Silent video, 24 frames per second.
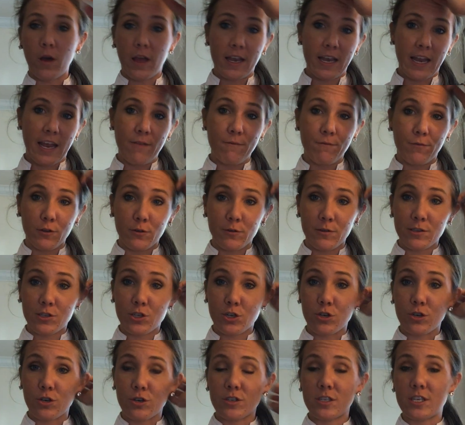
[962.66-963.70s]
and
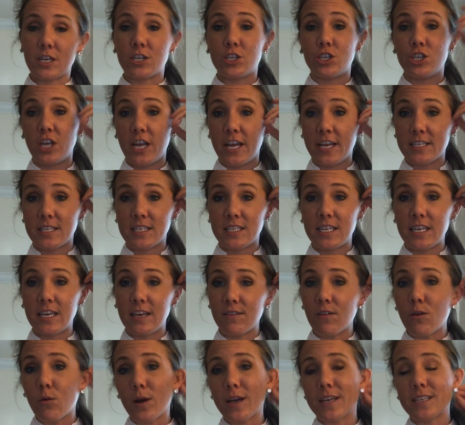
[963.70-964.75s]
influencers a chance to
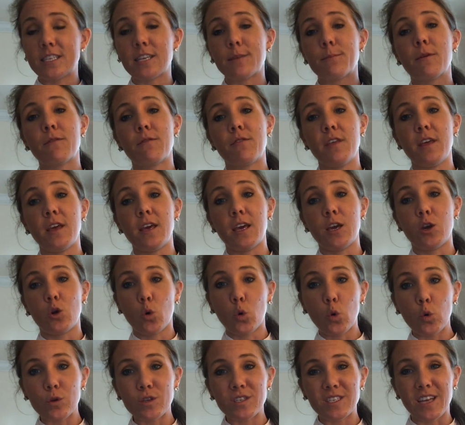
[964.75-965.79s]
give away some of the
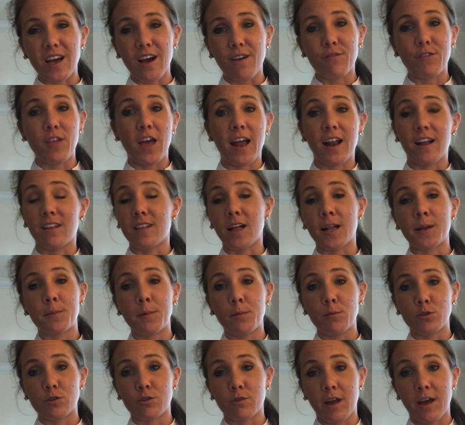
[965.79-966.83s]
cool stuff that a lot of
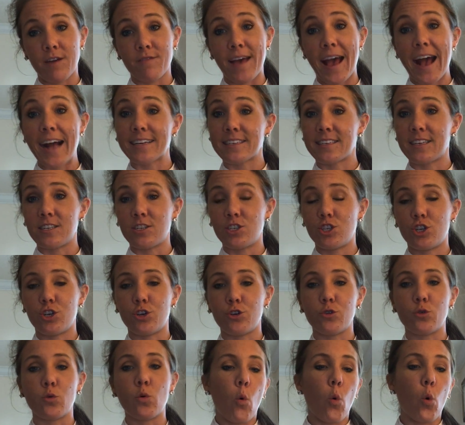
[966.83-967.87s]
people don't have access
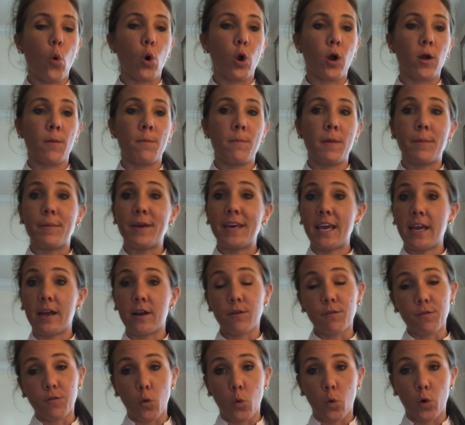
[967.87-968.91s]
to or maybe can't
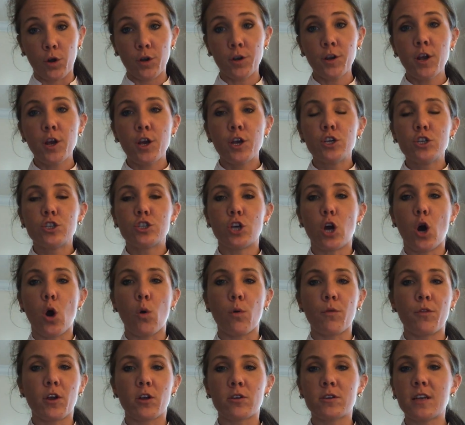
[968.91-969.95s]
afford.
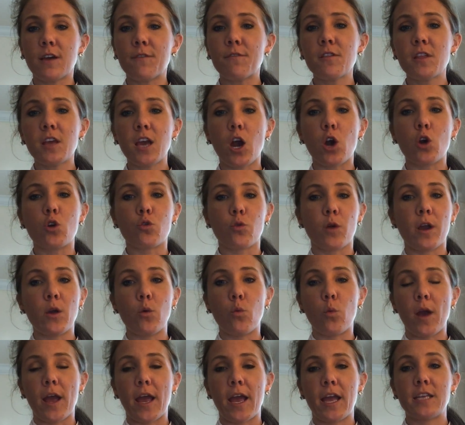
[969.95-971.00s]
So they're definitely a great
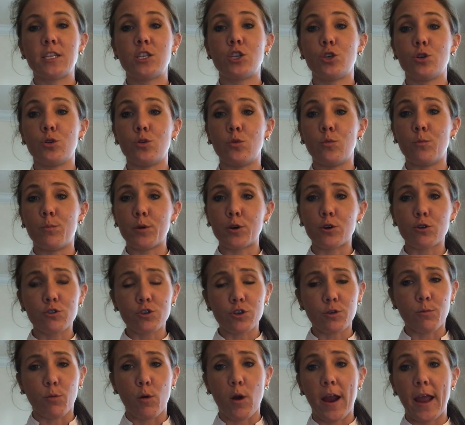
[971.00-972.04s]
way to build
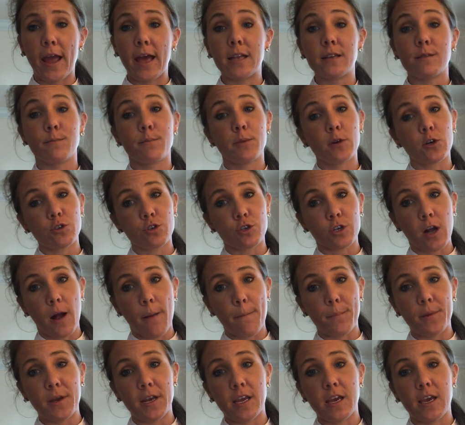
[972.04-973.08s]
your brand, build your
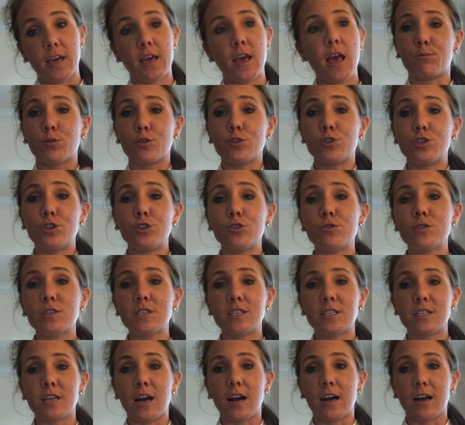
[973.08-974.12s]
company,
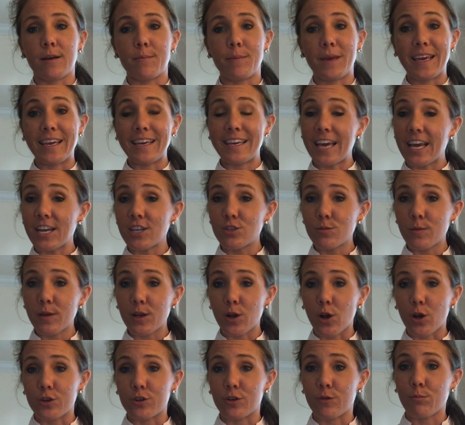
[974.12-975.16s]
produce engagement
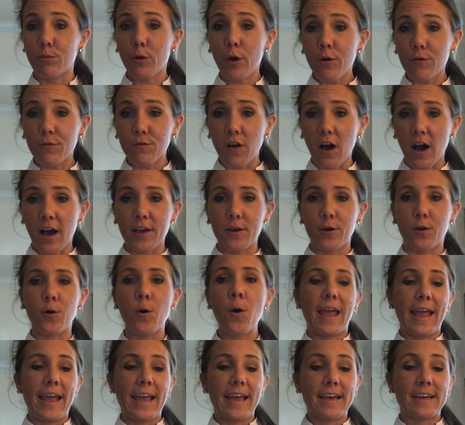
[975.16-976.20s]
on your profile,
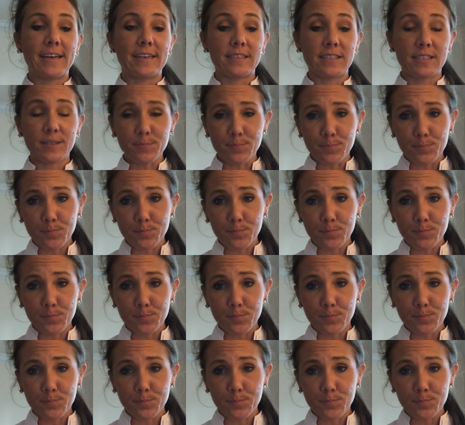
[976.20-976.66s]
and